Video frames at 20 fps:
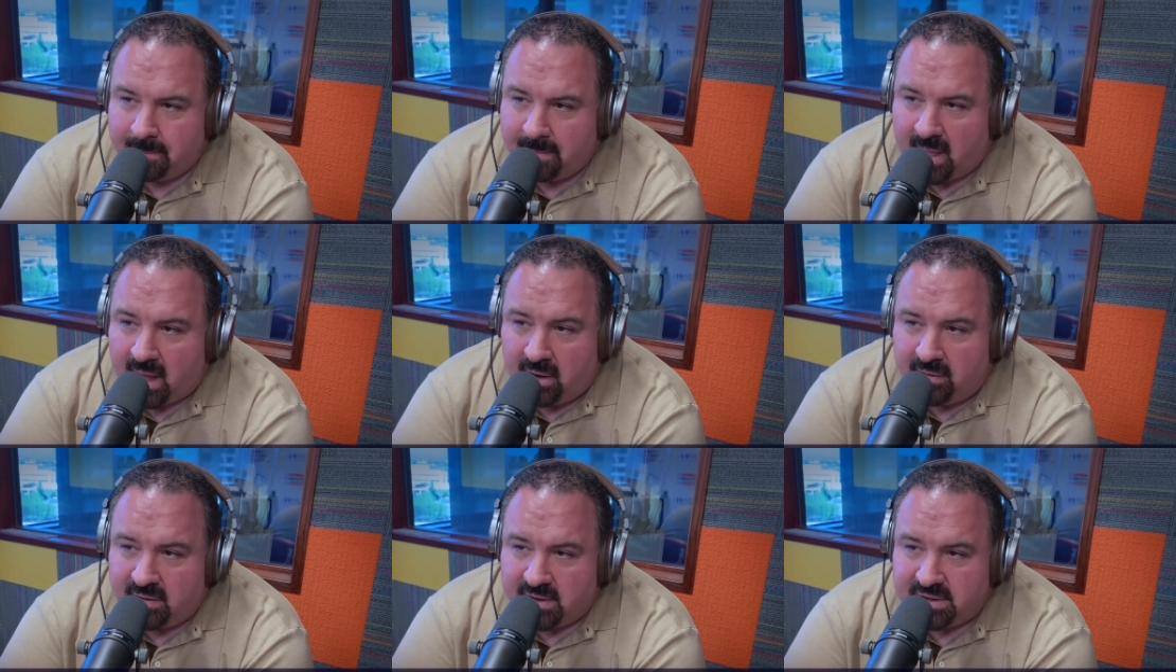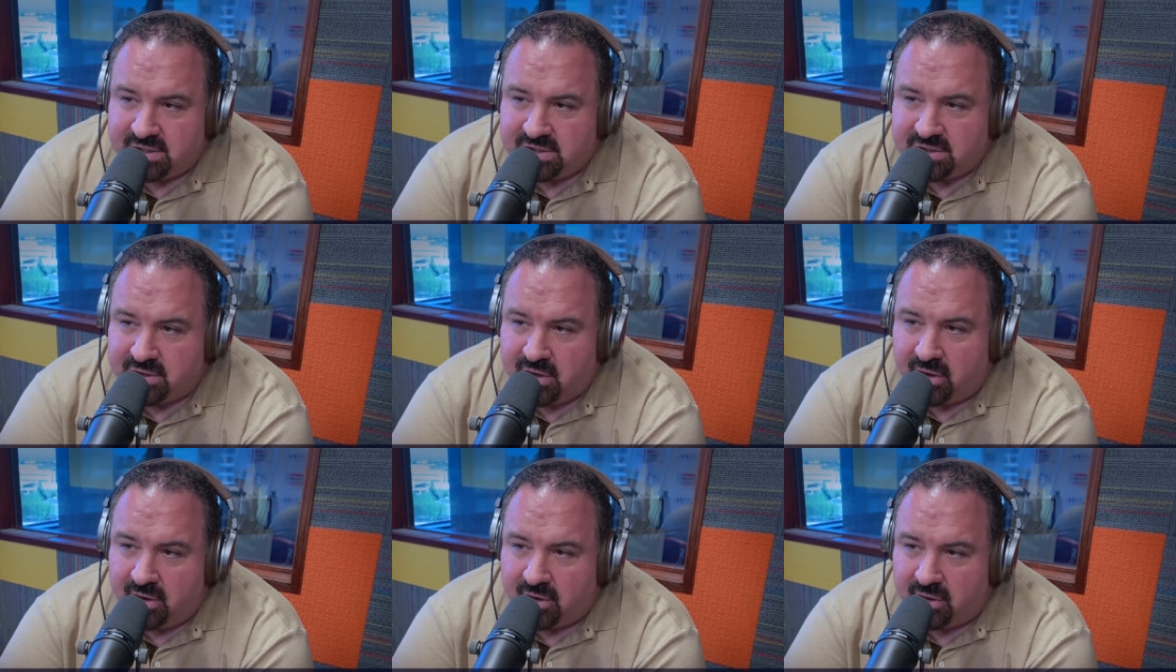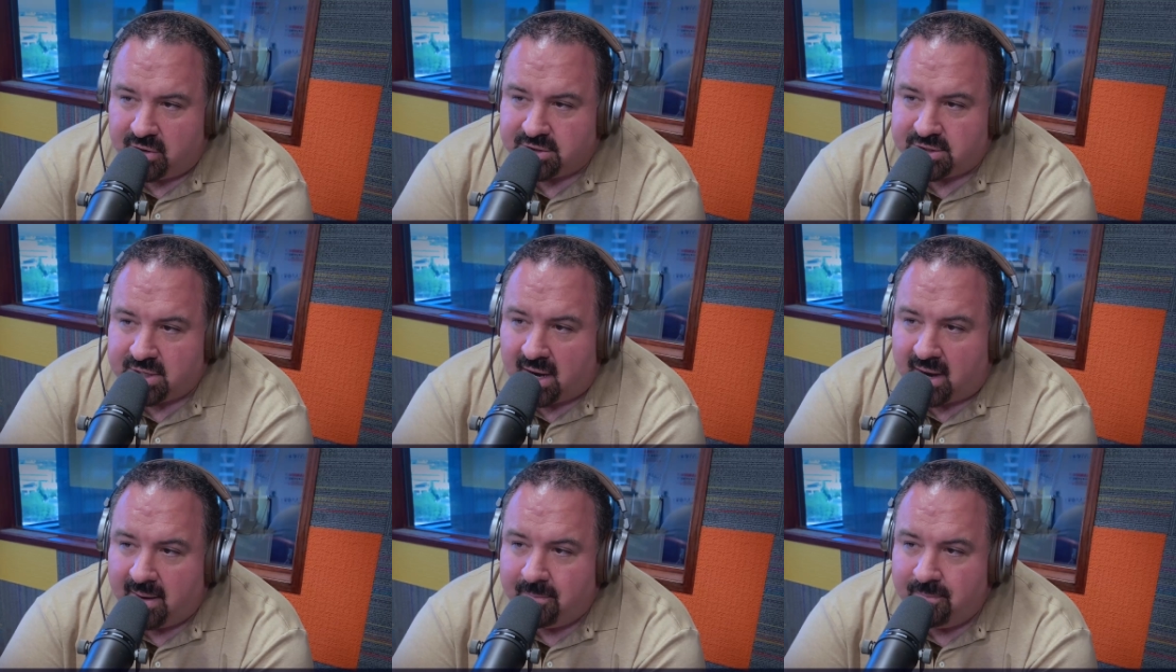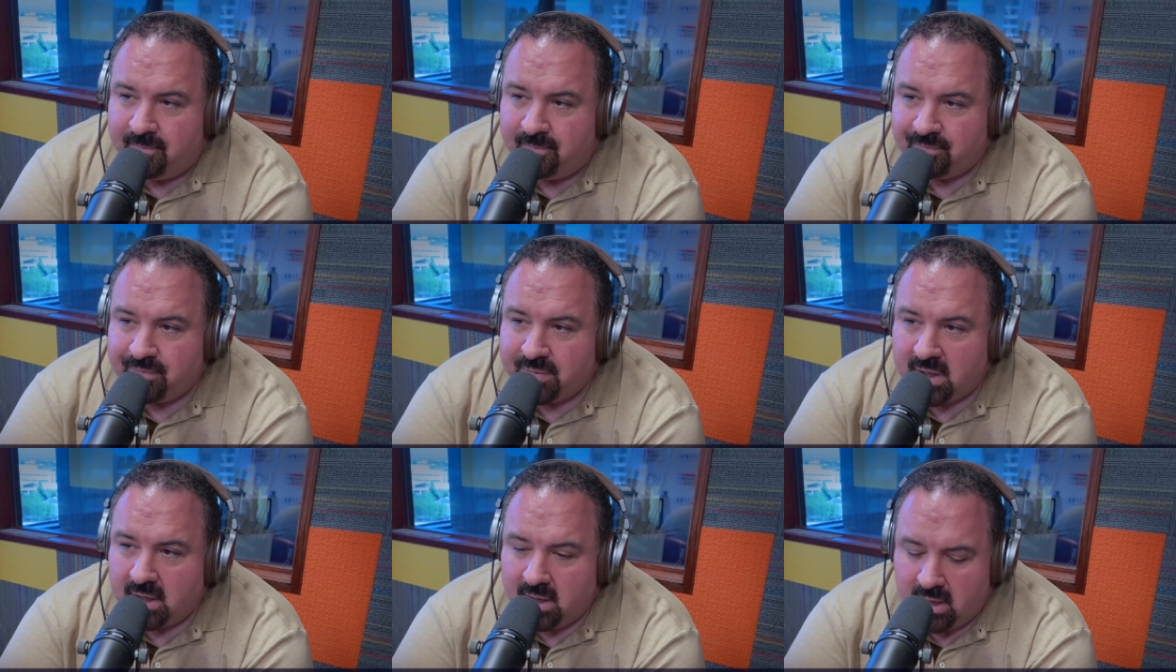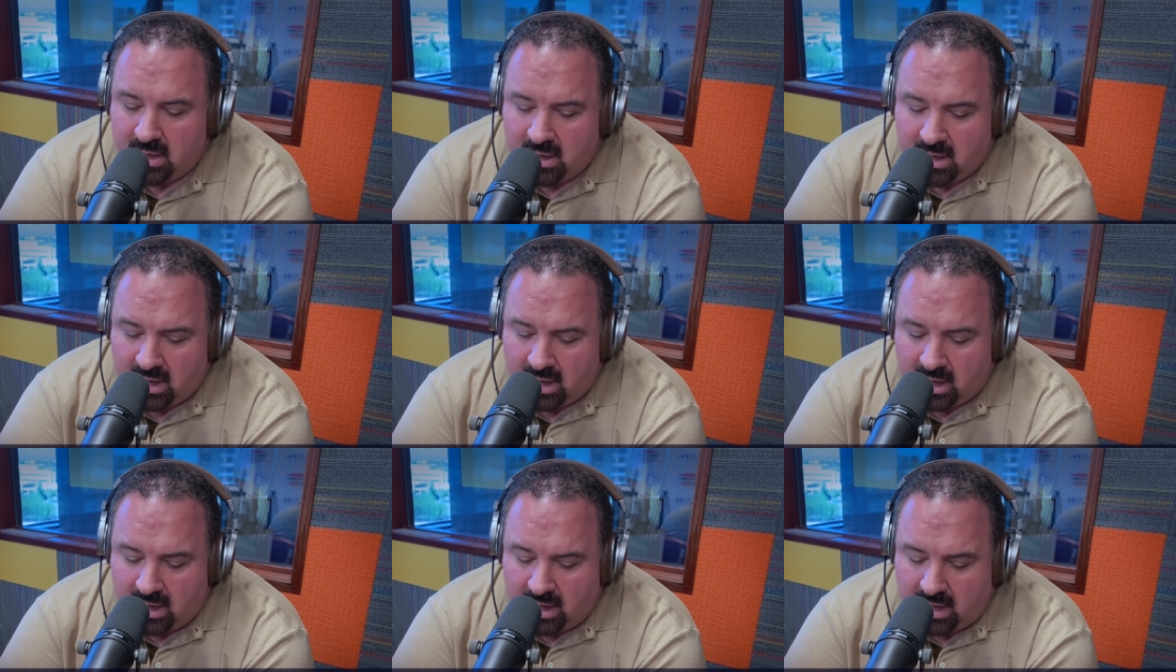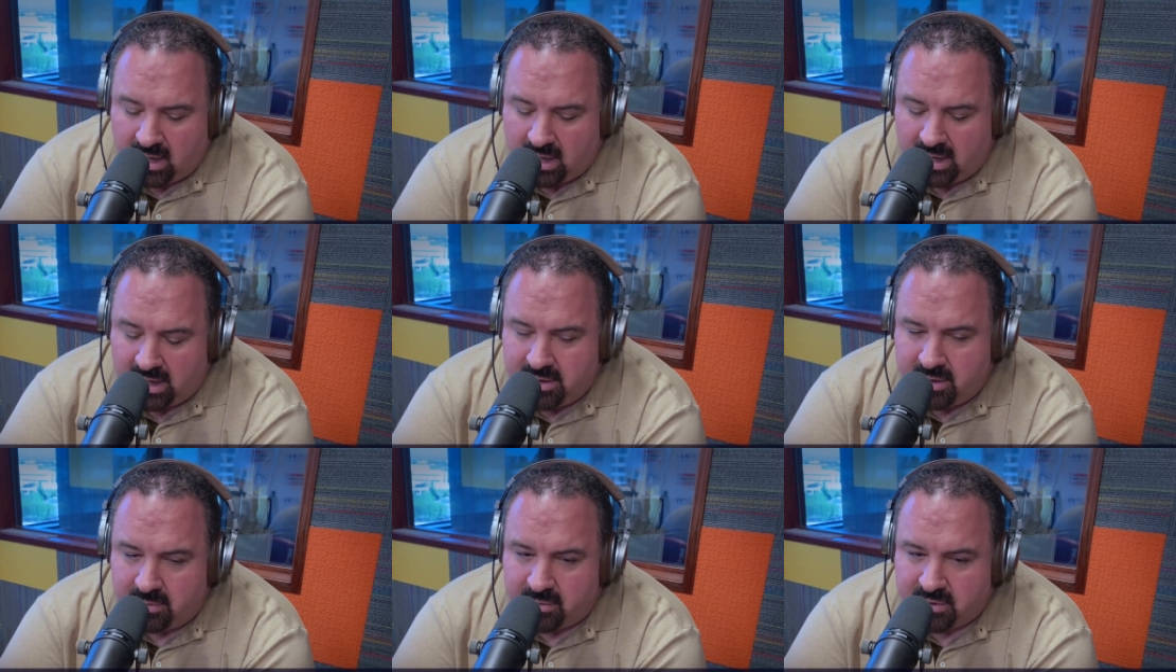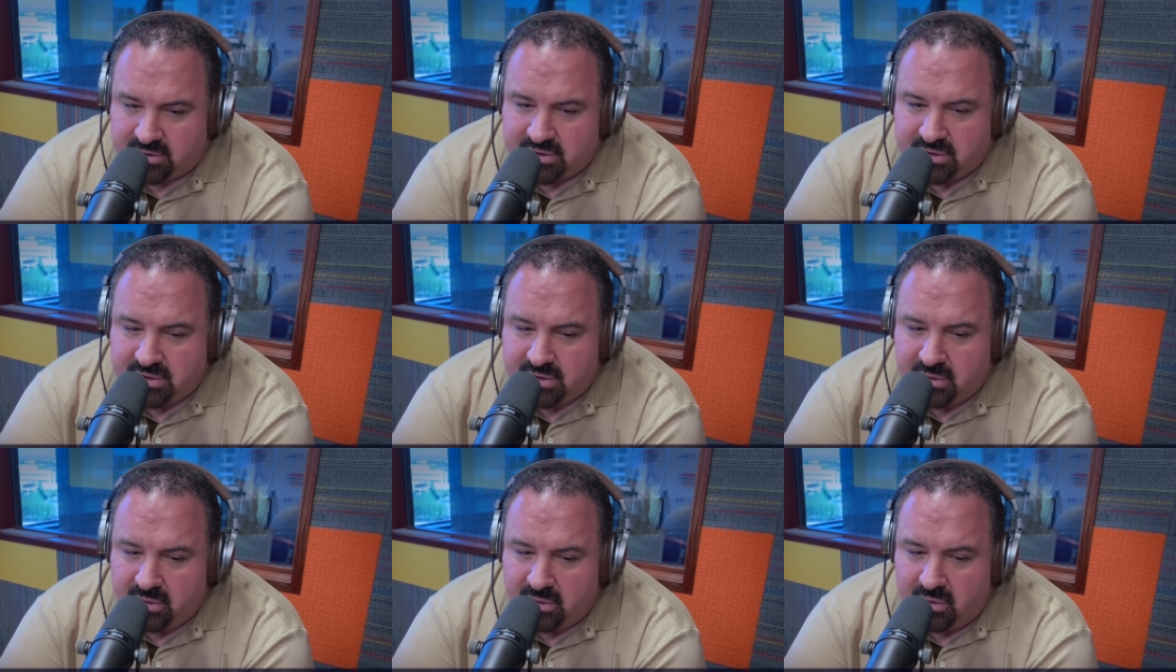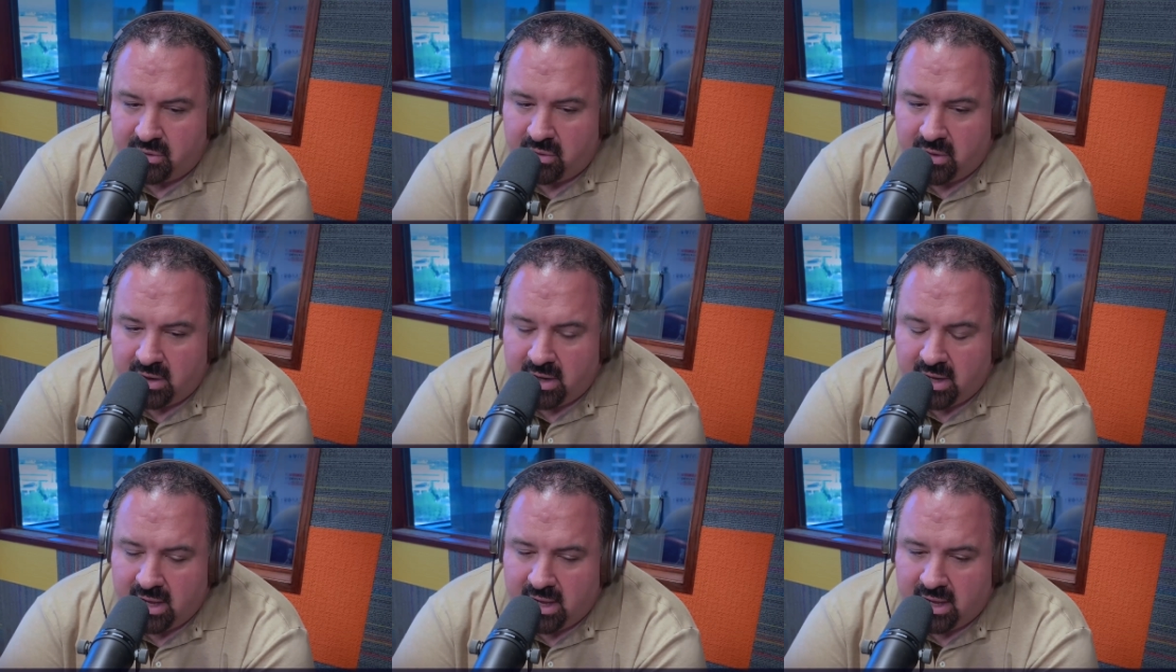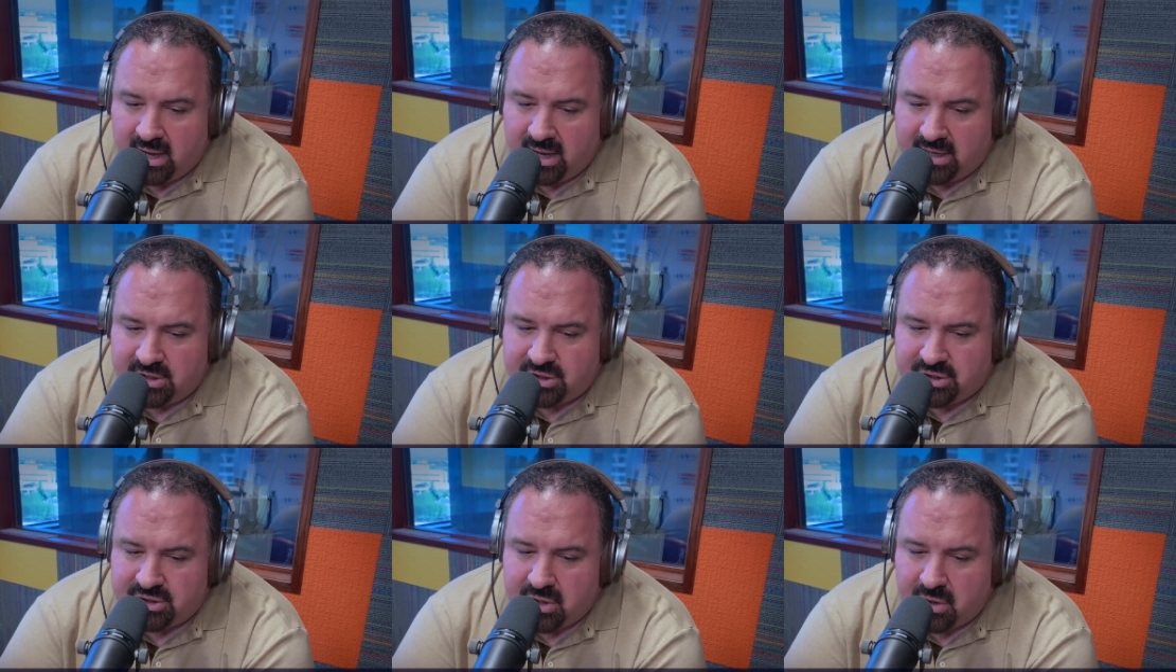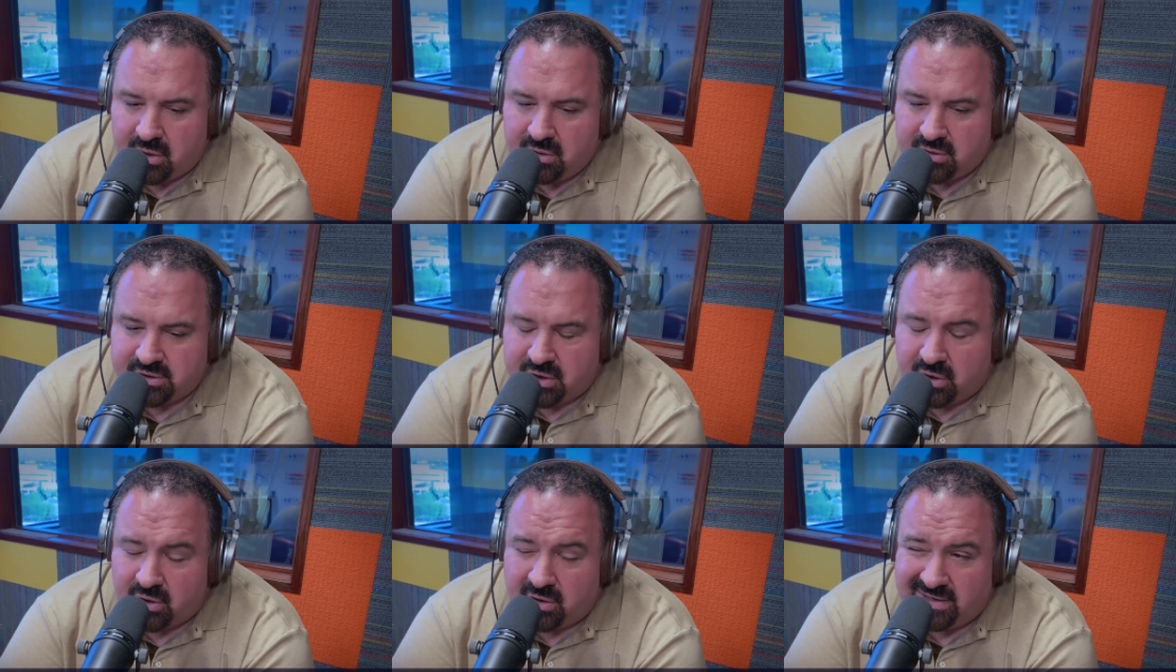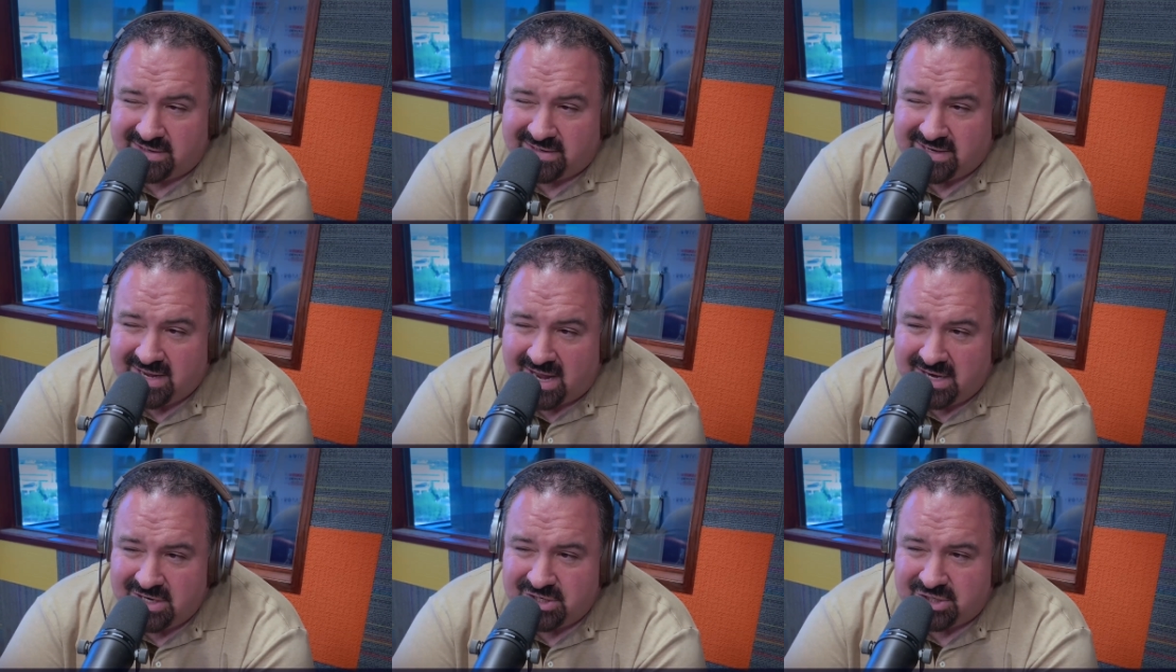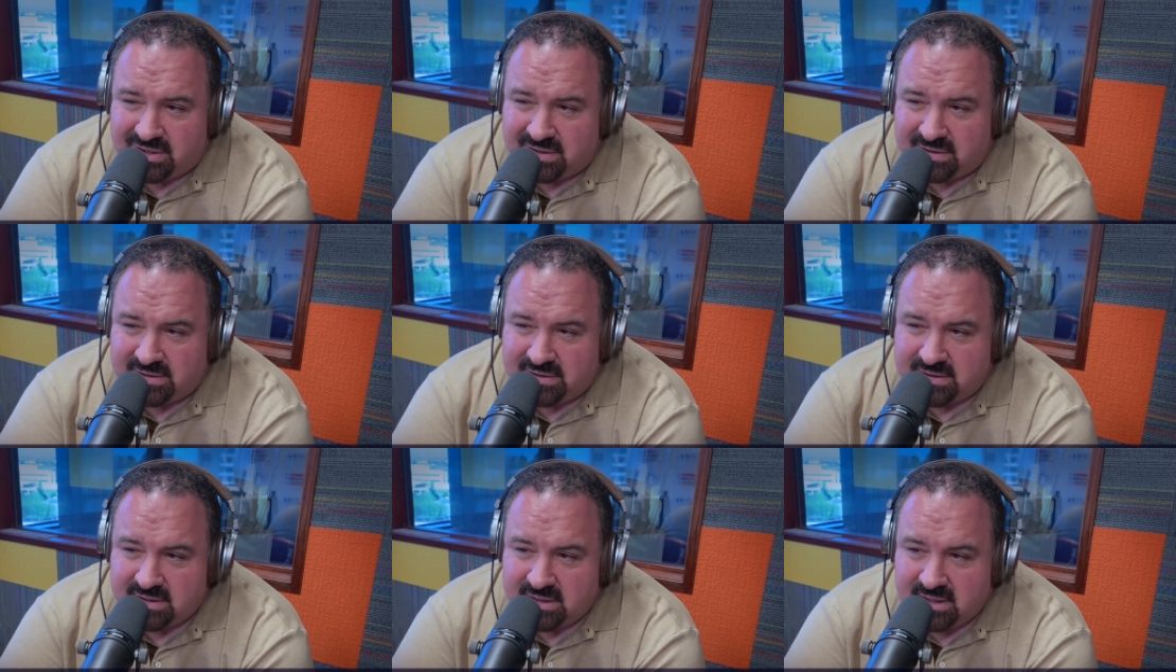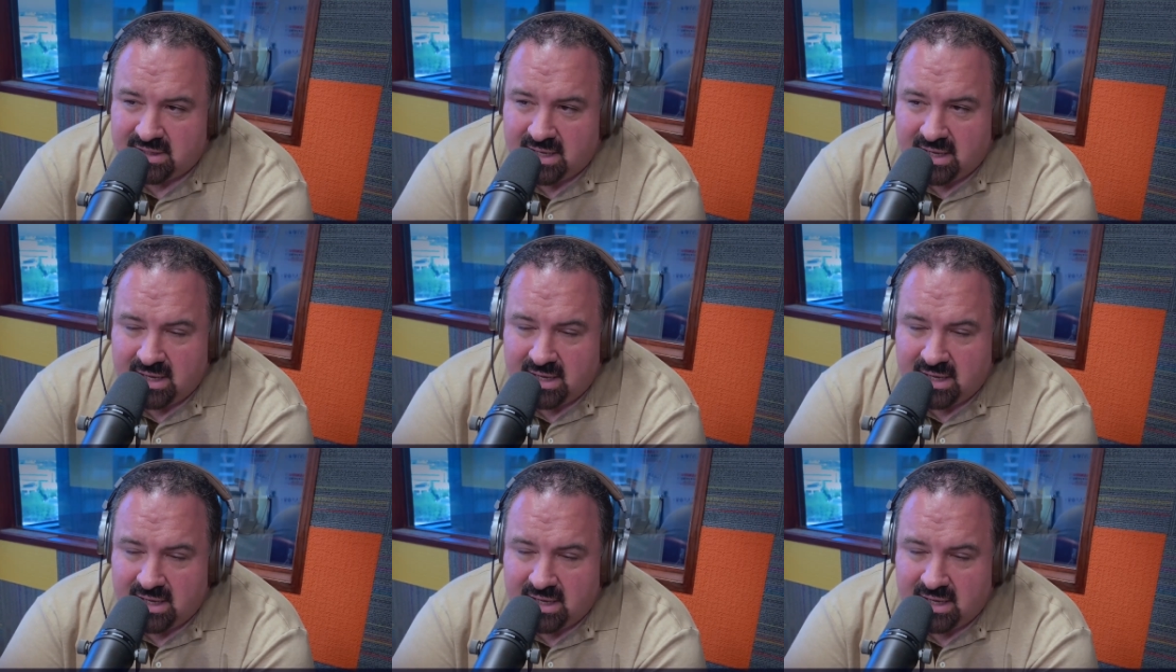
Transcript: I don't think she's good at her job, uh, and number two, it shows her intentions.